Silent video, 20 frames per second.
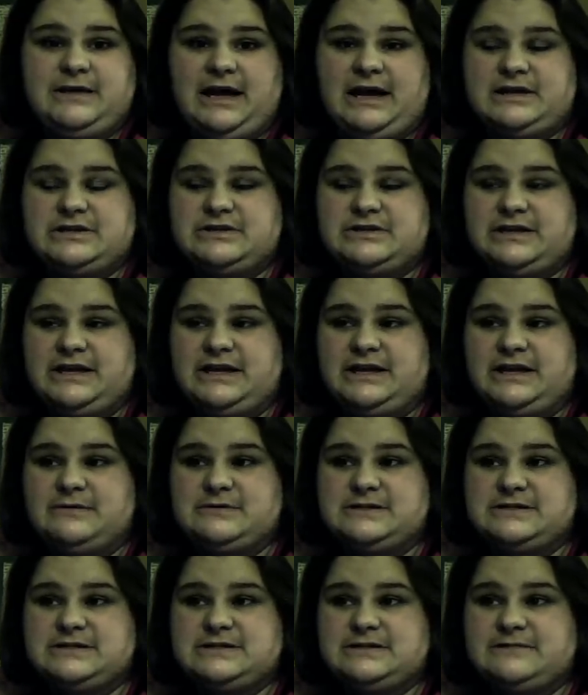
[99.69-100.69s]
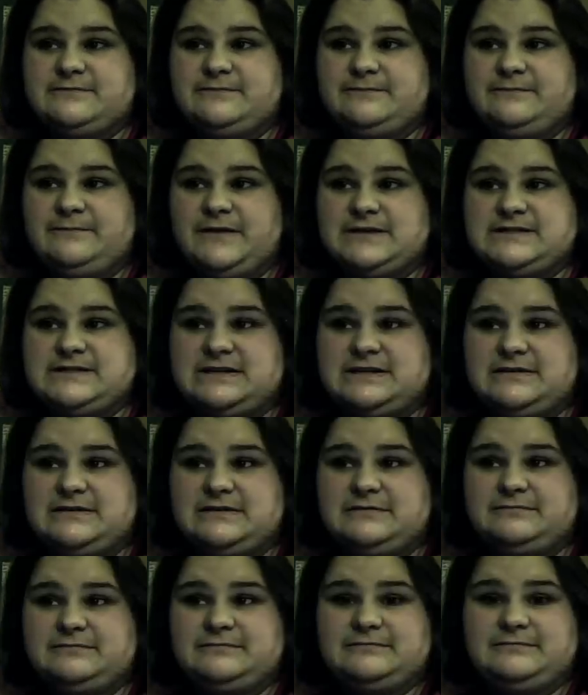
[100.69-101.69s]
Actually, he was fixing
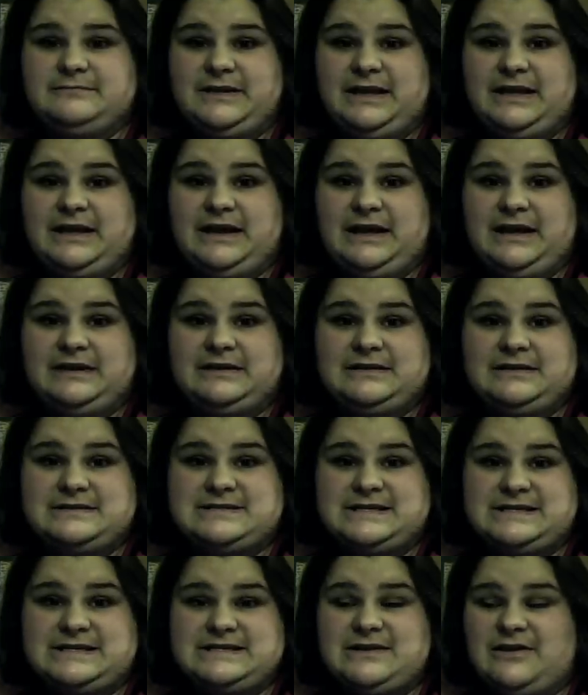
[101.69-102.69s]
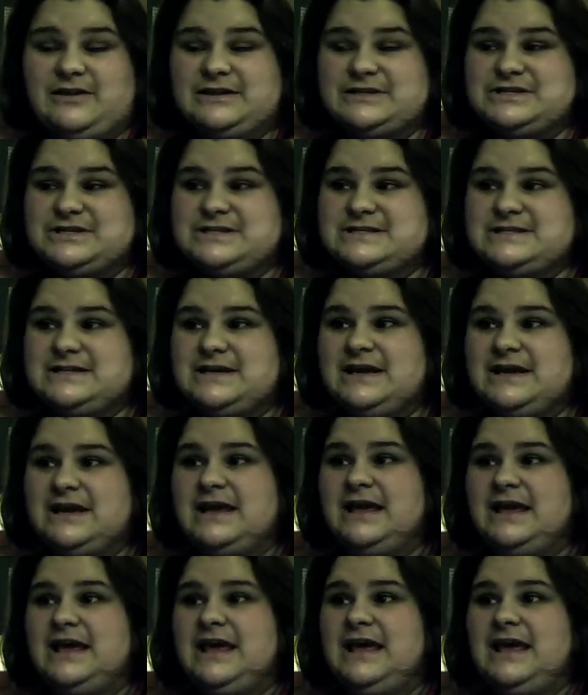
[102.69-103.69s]
to be an anesthesiologist,
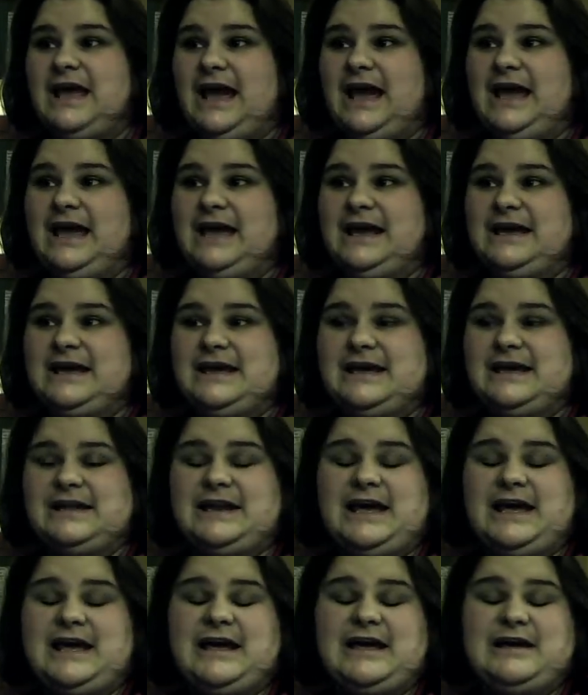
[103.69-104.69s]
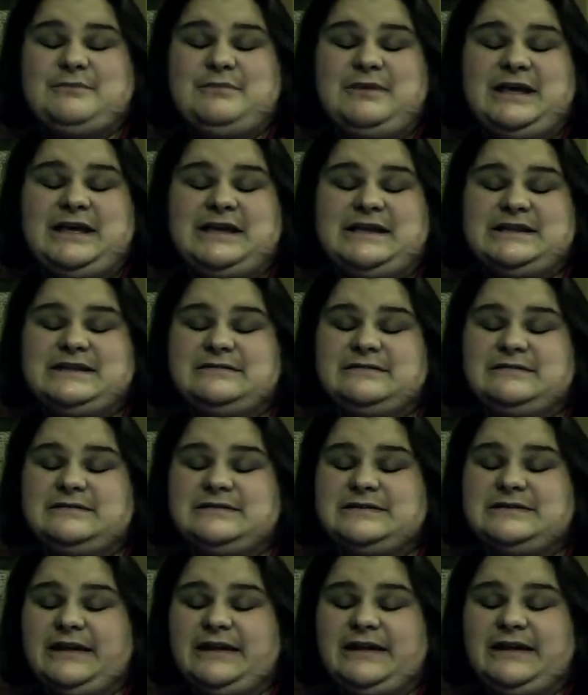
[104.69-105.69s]
and he
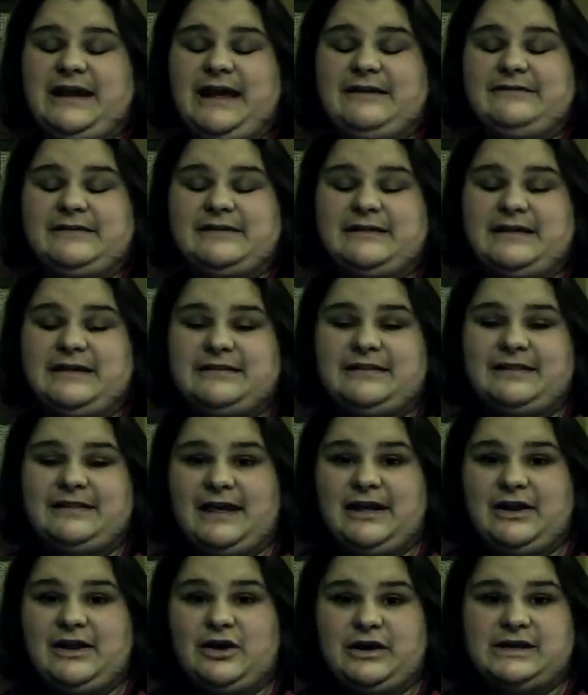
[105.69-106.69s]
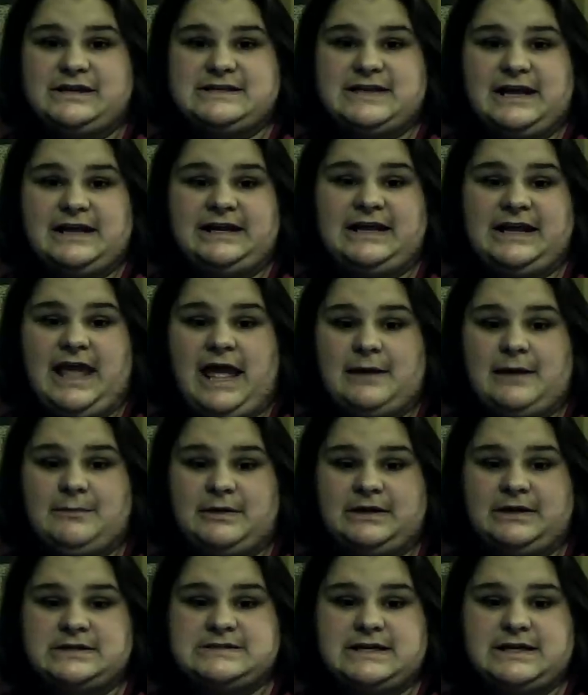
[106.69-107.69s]
did everything that they'd already done. He came
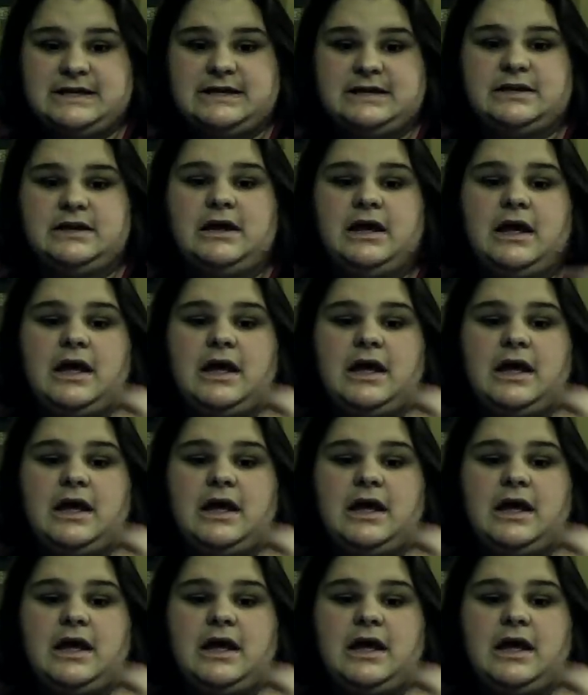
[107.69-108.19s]
in and did.